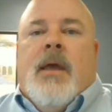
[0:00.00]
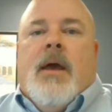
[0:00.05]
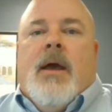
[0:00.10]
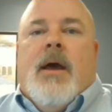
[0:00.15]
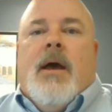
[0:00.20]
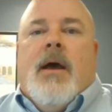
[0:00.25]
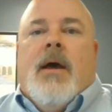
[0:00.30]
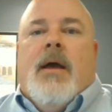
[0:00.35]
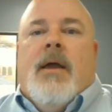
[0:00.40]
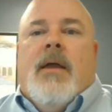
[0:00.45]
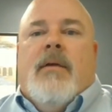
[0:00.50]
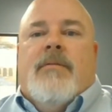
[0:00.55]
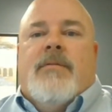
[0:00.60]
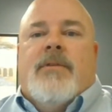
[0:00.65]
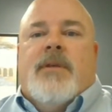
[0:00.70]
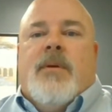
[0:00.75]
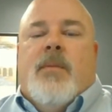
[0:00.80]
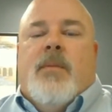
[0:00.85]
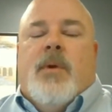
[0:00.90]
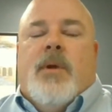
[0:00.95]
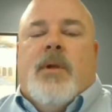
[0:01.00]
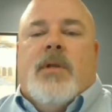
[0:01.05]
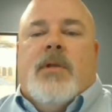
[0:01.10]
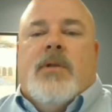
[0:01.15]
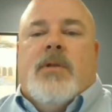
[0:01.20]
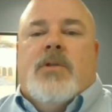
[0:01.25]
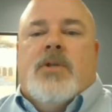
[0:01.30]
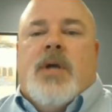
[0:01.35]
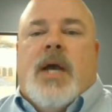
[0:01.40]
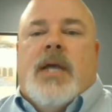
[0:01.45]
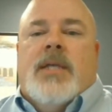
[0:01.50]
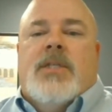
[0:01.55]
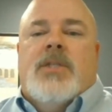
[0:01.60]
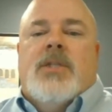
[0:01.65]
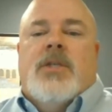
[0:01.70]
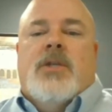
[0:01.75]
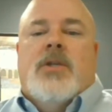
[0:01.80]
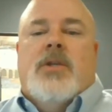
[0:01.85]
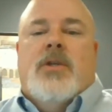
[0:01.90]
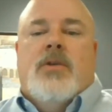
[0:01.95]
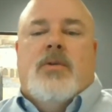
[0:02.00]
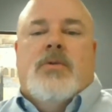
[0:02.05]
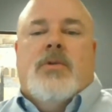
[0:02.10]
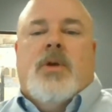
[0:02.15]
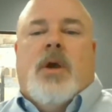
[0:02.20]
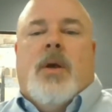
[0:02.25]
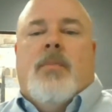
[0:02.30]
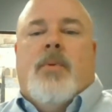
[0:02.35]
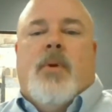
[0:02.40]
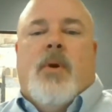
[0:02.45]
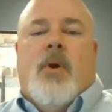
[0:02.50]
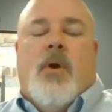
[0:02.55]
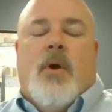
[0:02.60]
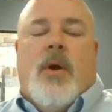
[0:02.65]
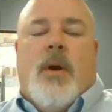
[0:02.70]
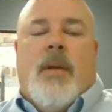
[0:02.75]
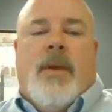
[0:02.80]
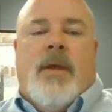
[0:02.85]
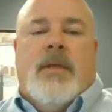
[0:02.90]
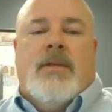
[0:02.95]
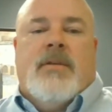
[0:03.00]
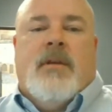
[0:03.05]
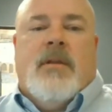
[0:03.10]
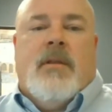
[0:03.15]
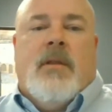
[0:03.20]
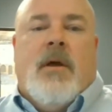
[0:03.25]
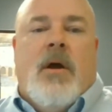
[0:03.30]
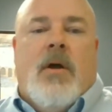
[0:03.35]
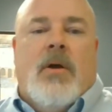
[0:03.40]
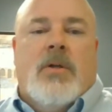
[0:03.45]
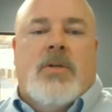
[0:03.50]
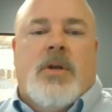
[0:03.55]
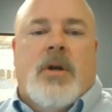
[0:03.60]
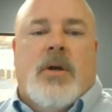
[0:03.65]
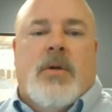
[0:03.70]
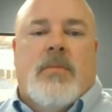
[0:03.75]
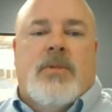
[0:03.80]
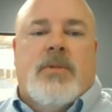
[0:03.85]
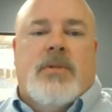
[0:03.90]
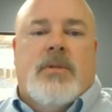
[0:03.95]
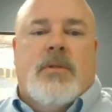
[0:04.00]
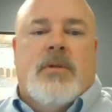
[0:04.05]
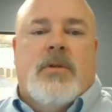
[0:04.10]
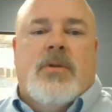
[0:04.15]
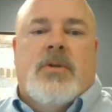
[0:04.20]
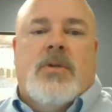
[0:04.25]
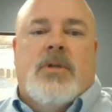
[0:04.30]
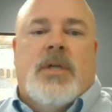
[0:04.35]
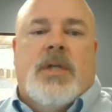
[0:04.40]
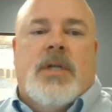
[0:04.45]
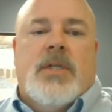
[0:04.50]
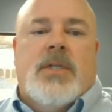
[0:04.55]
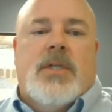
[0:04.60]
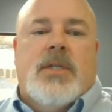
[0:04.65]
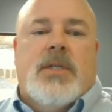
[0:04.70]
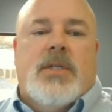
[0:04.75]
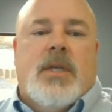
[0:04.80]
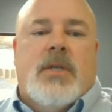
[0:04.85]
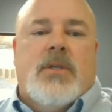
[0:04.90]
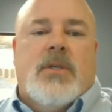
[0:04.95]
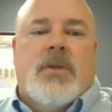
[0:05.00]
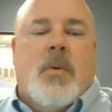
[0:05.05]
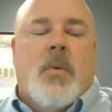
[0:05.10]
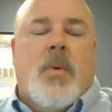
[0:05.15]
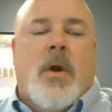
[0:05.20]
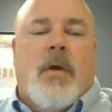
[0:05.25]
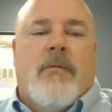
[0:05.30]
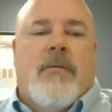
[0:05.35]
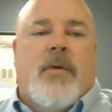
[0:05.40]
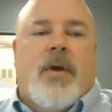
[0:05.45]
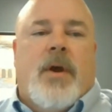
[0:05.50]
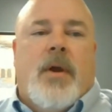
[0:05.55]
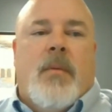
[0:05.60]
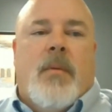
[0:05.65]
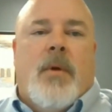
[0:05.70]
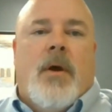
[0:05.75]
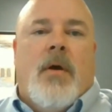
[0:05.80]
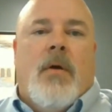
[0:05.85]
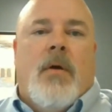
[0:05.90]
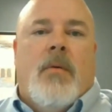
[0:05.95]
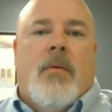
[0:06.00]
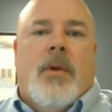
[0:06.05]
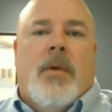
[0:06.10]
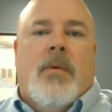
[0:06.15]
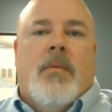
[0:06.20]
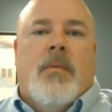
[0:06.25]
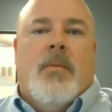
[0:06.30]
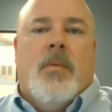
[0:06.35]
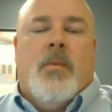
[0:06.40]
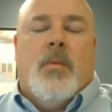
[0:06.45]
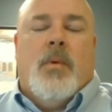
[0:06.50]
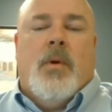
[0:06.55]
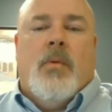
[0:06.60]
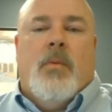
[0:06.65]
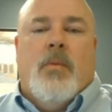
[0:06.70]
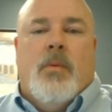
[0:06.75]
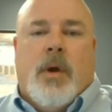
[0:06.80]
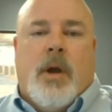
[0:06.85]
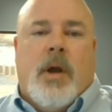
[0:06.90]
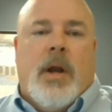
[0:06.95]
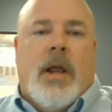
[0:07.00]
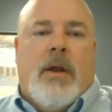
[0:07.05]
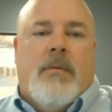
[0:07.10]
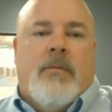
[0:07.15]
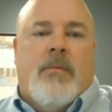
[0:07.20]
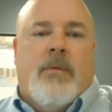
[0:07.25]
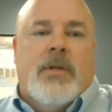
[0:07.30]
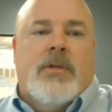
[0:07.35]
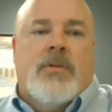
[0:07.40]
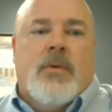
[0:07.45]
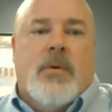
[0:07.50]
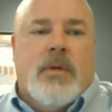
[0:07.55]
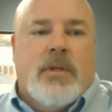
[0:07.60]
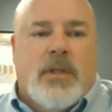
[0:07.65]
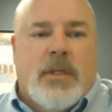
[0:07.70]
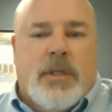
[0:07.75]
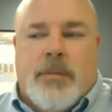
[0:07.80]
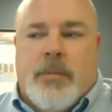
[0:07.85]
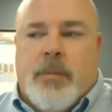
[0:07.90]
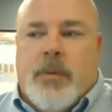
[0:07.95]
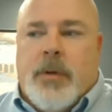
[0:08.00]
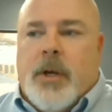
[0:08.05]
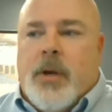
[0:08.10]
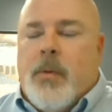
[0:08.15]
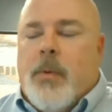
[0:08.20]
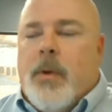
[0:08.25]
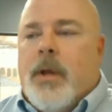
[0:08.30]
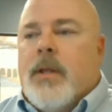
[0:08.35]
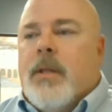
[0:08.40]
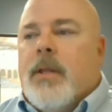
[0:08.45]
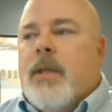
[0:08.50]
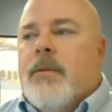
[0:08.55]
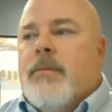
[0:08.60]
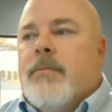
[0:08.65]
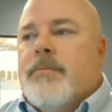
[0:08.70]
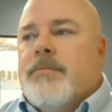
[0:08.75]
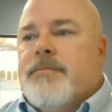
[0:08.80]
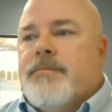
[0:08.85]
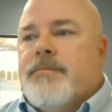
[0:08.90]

If someone tries to use our program as a long-term solution, it just doesn't work very well. We will run out of resources pretty quickly.